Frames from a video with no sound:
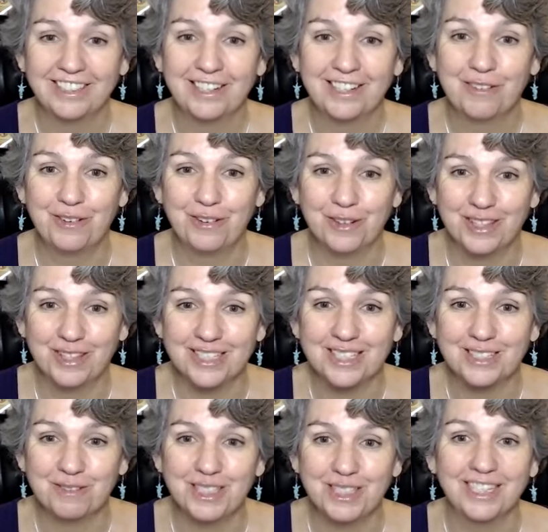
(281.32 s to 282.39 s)
for
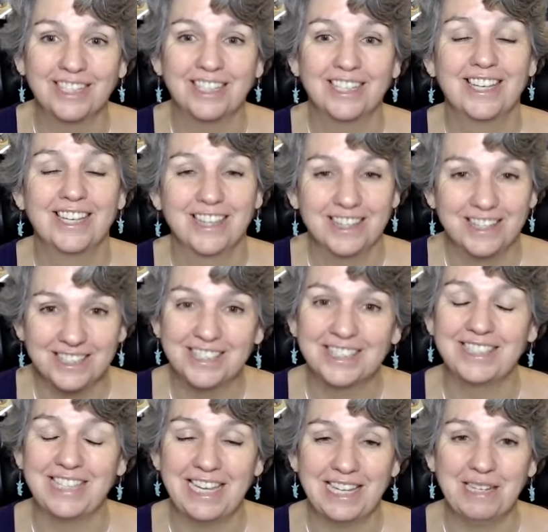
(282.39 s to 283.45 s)
this week? The
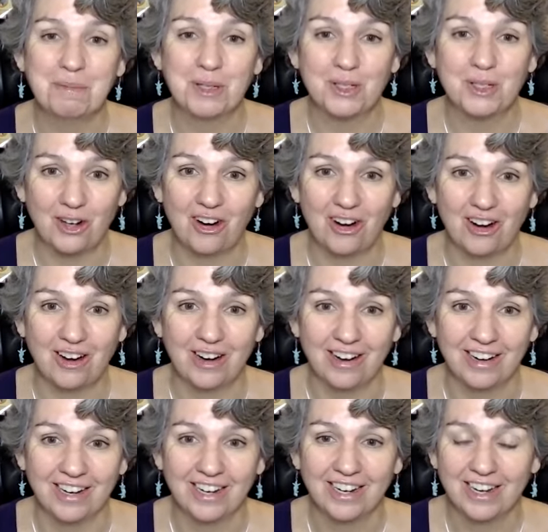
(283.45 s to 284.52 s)
same
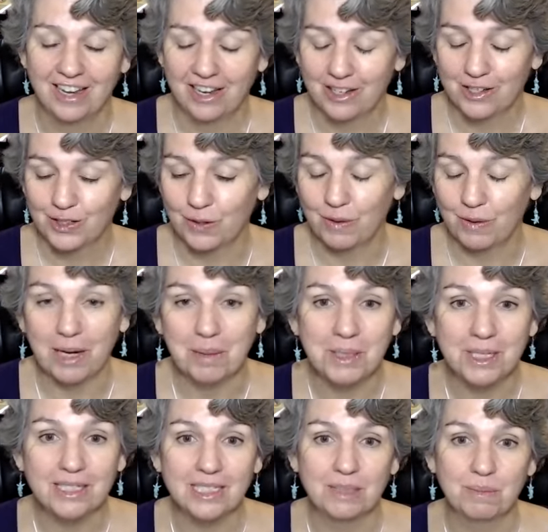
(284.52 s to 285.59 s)
card. So I'm
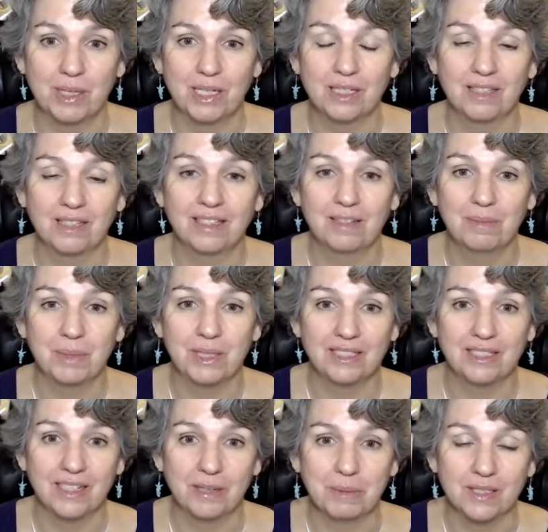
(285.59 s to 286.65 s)
going to spend a little bit of
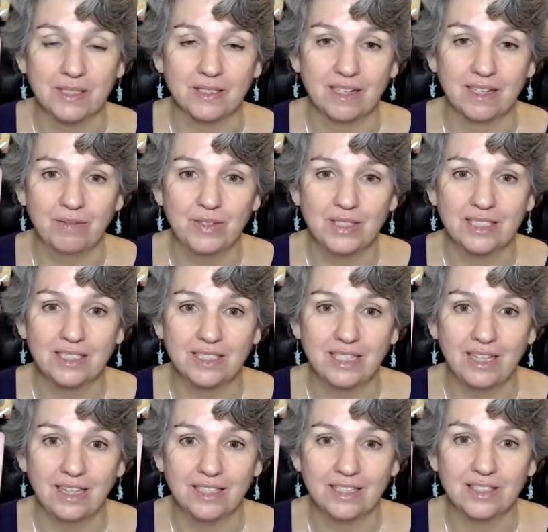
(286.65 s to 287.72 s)
time, because
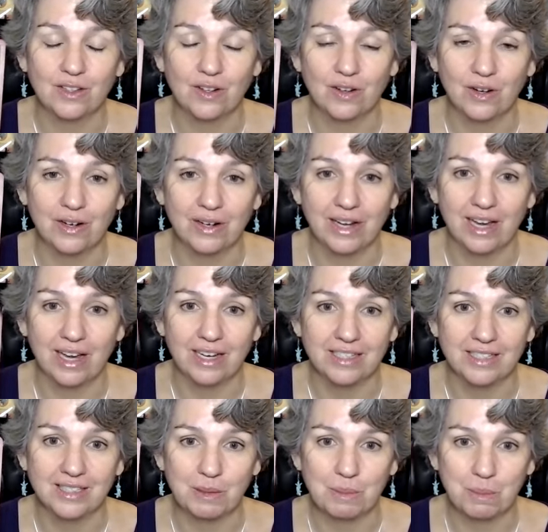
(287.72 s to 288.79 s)
obviously this card
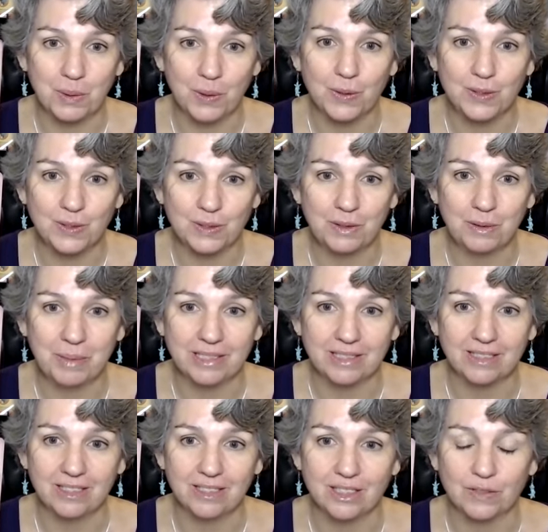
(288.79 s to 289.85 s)
has some personal
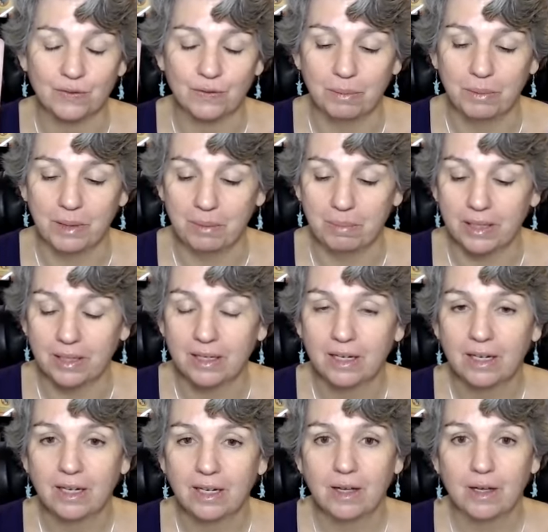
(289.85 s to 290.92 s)
messages for me, but
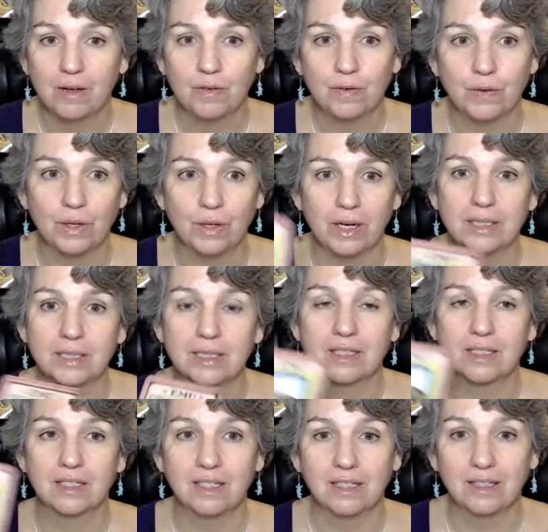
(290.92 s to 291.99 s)
for us
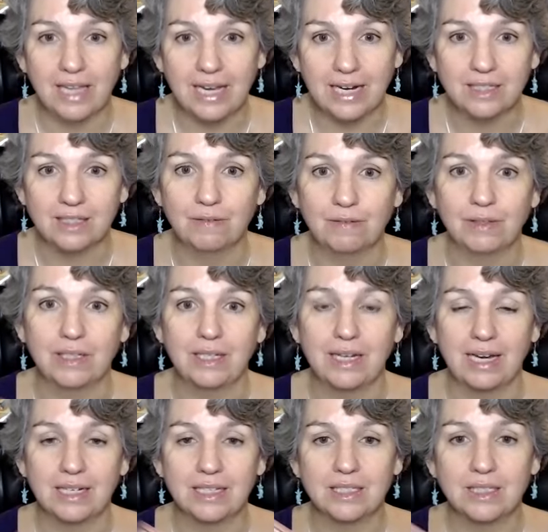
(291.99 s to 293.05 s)
collectively,
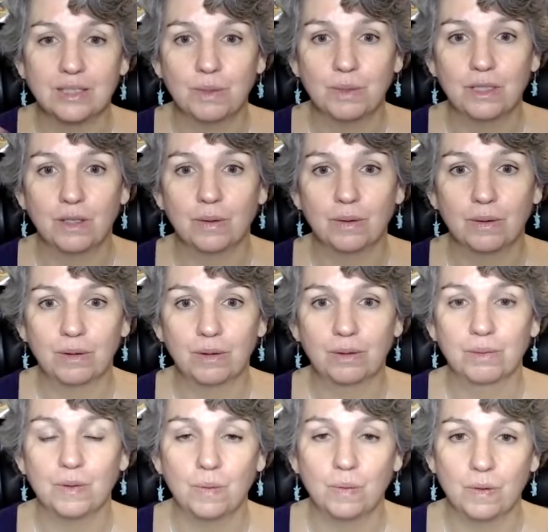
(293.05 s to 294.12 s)
as we go
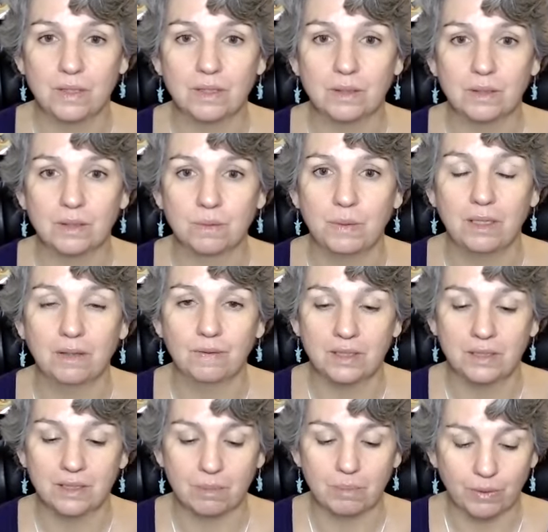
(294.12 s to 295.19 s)
through this week of
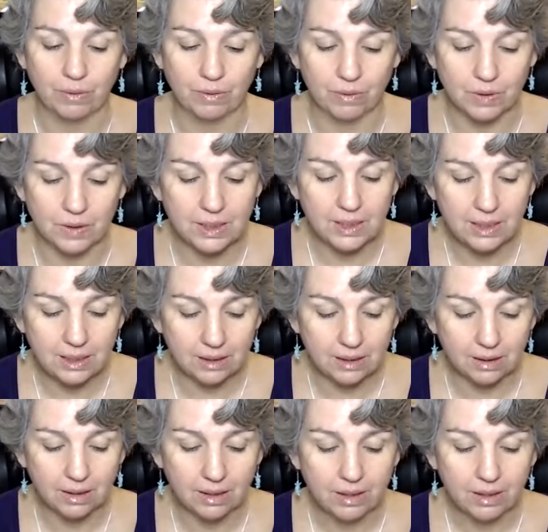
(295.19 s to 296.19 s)
December 13th,